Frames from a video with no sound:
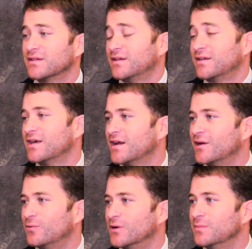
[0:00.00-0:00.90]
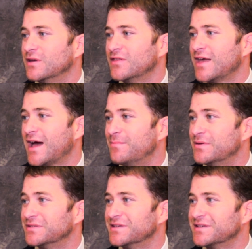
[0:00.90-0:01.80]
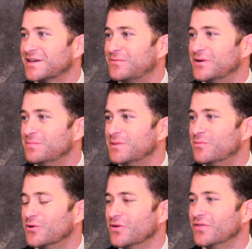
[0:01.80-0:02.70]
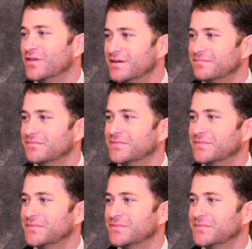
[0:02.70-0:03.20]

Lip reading: And again, I don't want to be in the app business. I want to be more in the